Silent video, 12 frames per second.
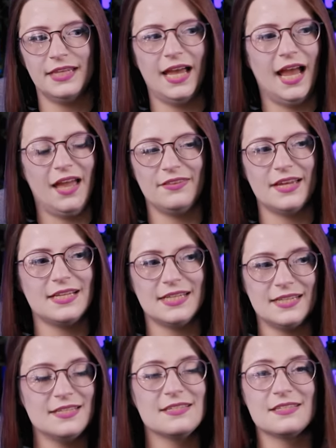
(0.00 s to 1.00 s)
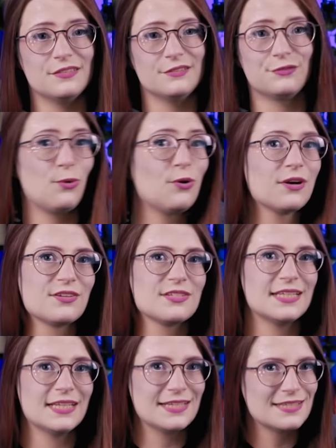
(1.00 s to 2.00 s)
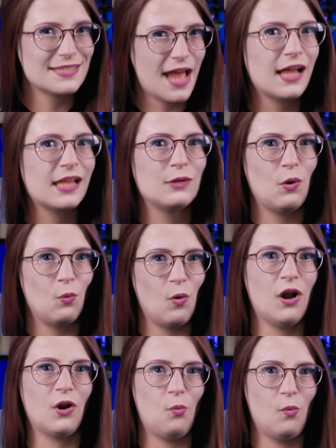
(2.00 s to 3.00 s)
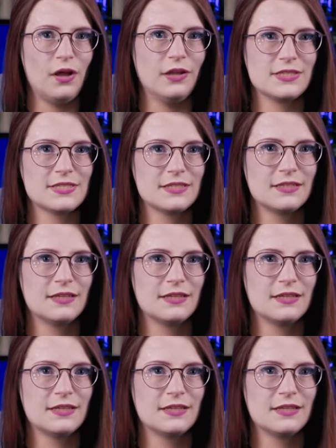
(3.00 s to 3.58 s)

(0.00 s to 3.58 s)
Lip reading: And that is, of course, exactly what Wonka wants.